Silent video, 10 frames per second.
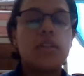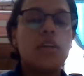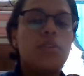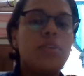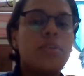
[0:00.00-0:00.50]

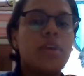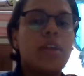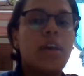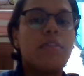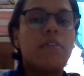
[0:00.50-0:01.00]
that you
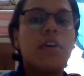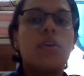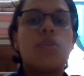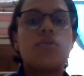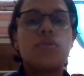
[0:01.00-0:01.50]
can have
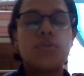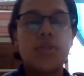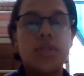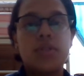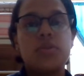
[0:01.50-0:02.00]
another
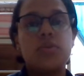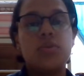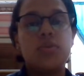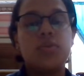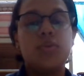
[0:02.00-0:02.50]
source
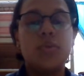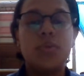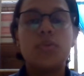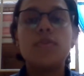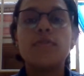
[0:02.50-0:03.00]

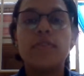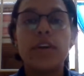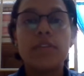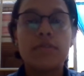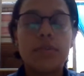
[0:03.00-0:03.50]
to
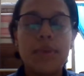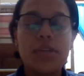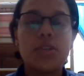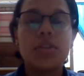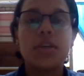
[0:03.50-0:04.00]
find
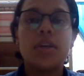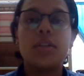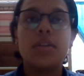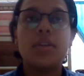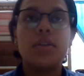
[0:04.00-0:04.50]
information
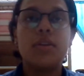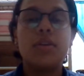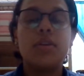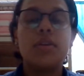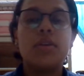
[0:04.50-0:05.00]
and
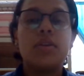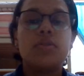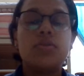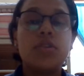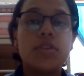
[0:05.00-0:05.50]

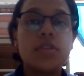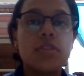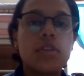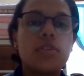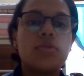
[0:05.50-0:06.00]
to use
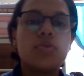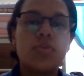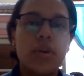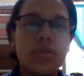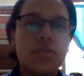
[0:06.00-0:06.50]
it
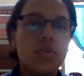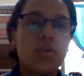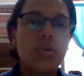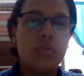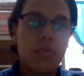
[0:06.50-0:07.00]
to write
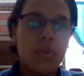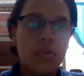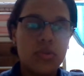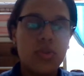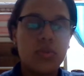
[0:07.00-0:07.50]
your
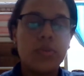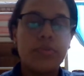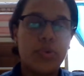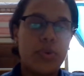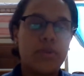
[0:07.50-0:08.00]

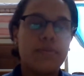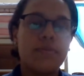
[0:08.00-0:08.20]
report.